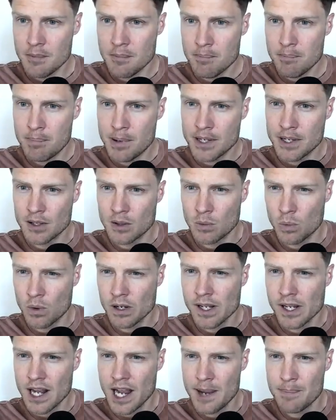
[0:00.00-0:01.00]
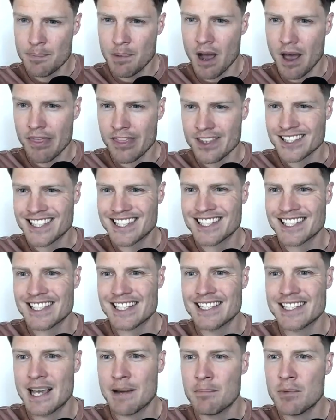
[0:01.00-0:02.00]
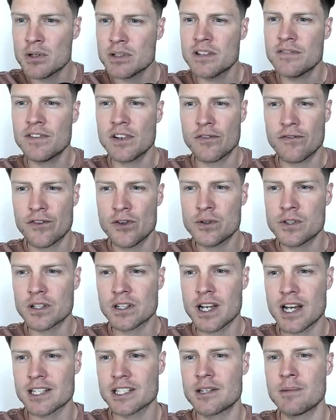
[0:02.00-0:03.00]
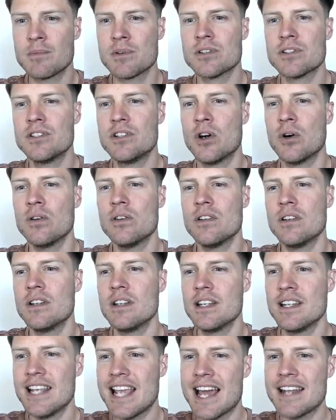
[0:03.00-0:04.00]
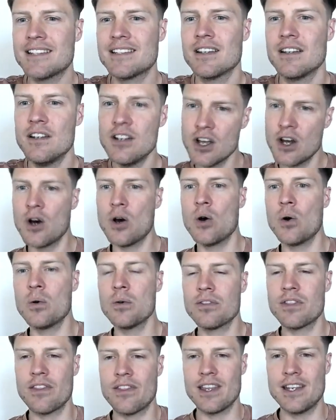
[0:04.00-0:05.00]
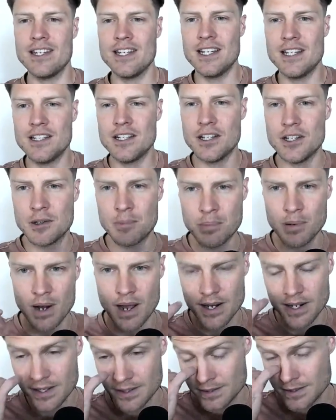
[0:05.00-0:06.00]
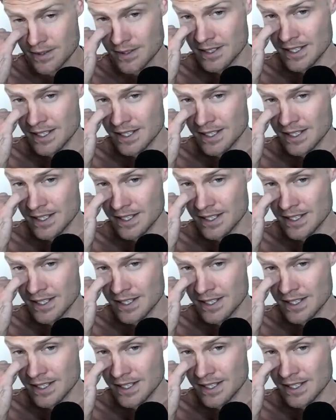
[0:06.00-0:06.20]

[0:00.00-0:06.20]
but your working hypothesis is that most of your future customers don't yet know that they need your product?